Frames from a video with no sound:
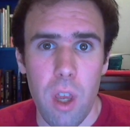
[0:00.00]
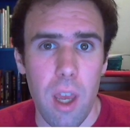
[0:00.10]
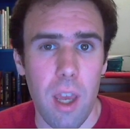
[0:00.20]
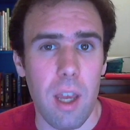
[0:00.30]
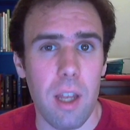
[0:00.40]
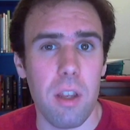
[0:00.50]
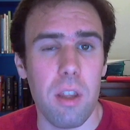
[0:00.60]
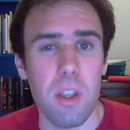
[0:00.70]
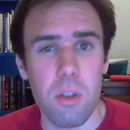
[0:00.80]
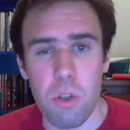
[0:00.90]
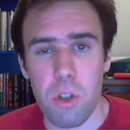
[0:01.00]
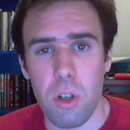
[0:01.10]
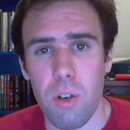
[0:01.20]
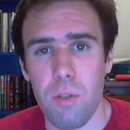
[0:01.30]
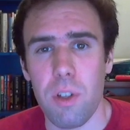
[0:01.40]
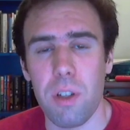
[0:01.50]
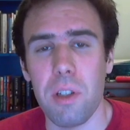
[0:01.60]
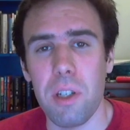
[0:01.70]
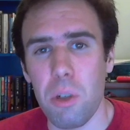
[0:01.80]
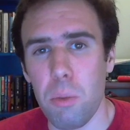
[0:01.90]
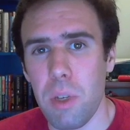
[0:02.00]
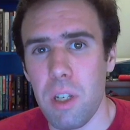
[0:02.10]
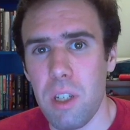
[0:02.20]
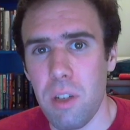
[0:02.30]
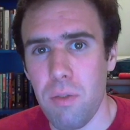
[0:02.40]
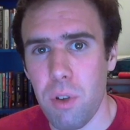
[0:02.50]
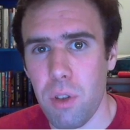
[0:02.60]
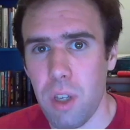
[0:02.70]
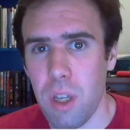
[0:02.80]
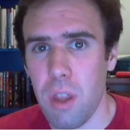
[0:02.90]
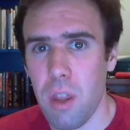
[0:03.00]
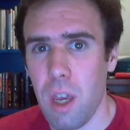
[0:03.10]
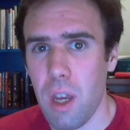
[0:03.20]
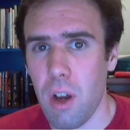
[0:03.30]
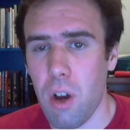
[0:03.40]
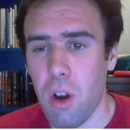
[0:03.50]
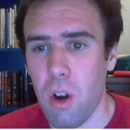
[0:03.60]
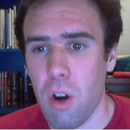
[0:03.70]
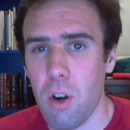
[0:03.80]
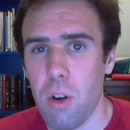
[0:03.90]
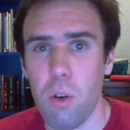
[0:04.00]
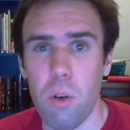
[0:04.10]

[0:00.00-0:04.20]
And these are solved a little bit differently than our